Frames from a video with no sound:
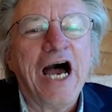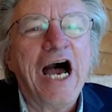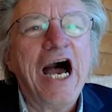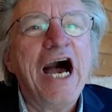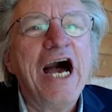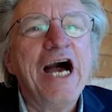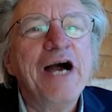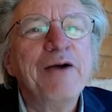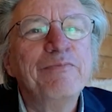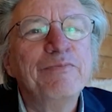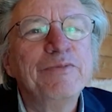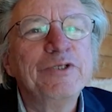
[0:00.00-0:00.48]

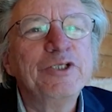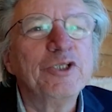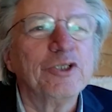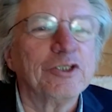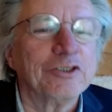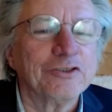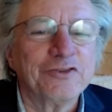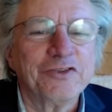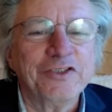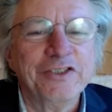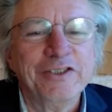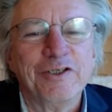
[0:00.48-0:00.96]
I'm
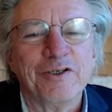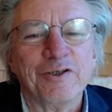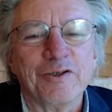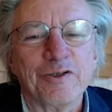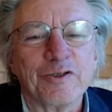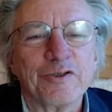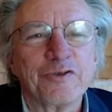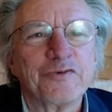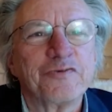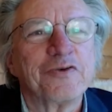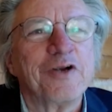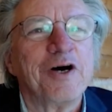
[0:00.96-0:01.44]
John
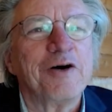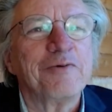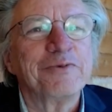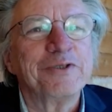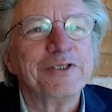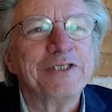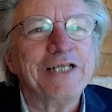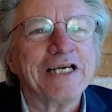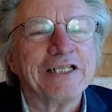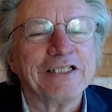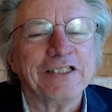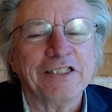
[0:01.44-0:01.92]
Driedonks from the
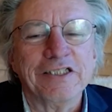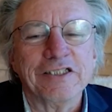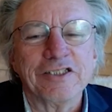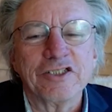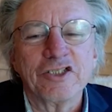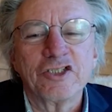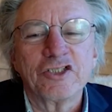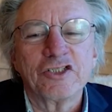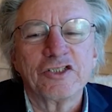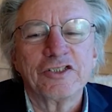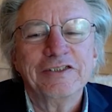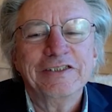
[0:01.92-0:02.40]

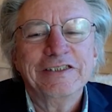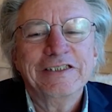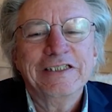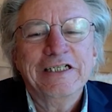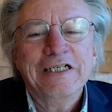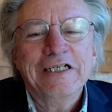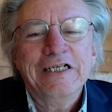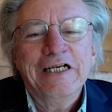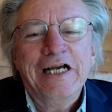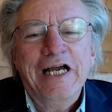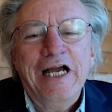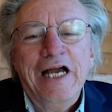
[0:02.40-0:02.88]
Netherlands
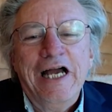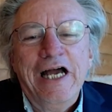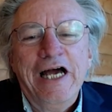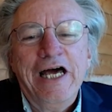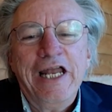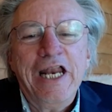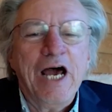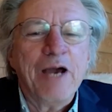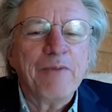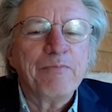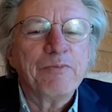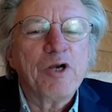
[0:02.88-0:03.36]

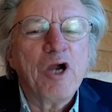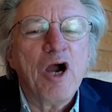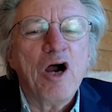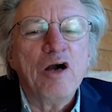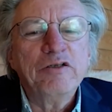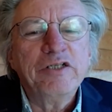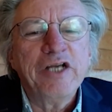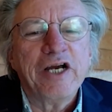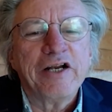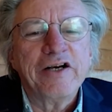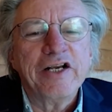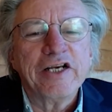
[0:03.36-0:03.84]
and I'm
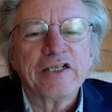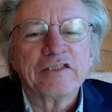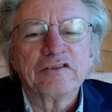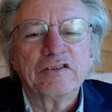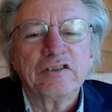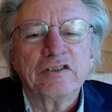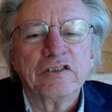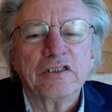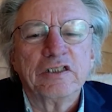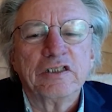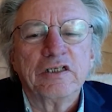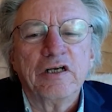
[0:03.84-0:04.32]

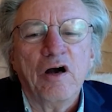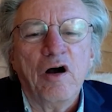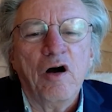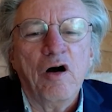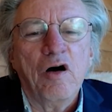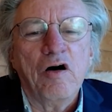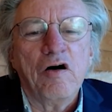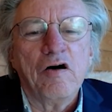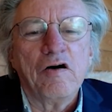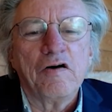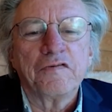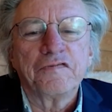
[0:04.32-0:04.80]
co-director
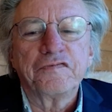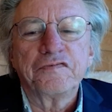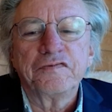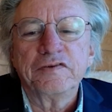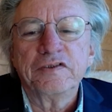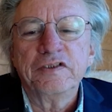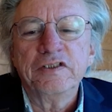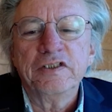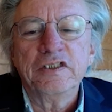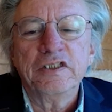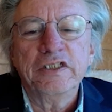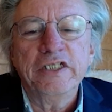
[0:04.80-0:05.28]
of
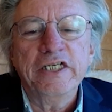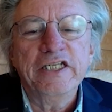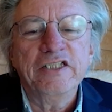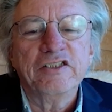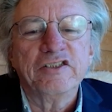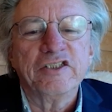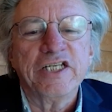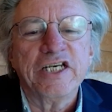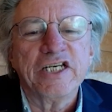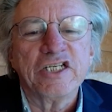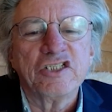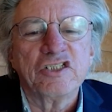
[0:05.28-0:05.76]
the
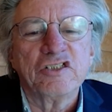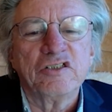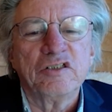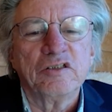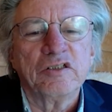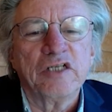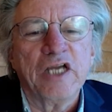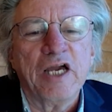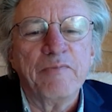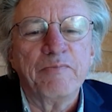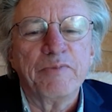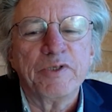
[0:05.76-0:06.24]
International
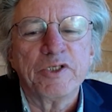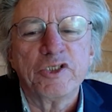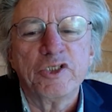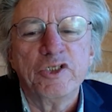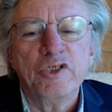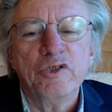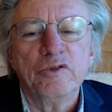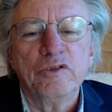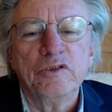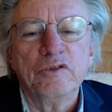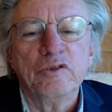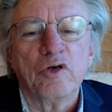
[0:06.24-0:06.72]
Campus
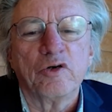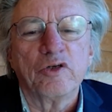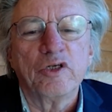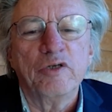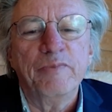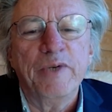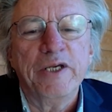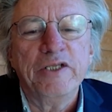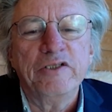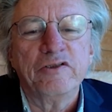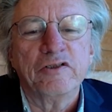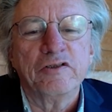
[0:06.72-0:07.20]
Student
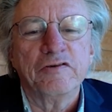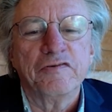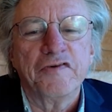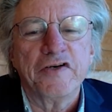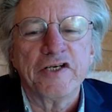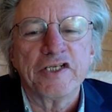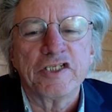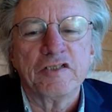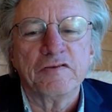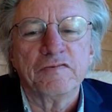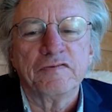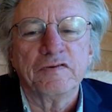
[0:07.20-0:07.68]
Documentary
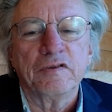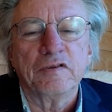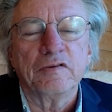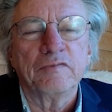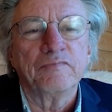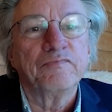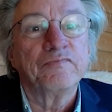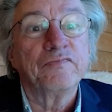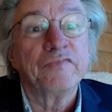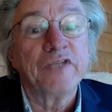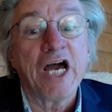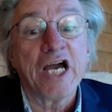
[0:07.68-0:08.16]
Festival.
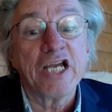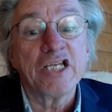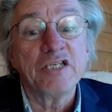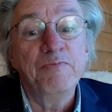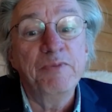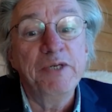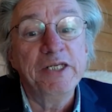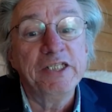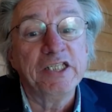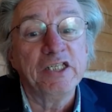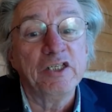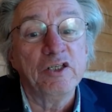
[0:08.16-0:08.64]
Nice
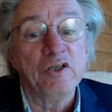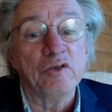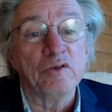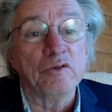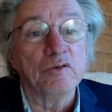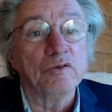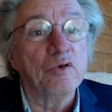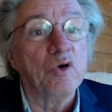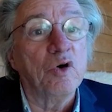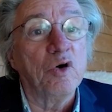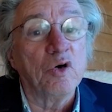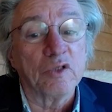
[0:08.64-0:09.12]
meeting
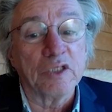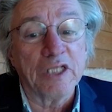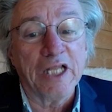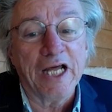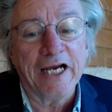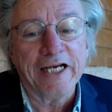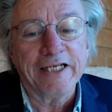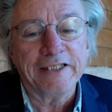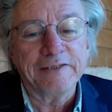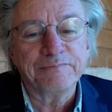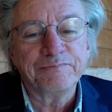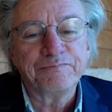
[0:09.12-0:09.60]
you
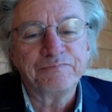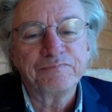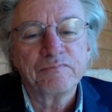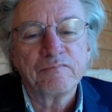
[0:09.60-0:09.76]
online.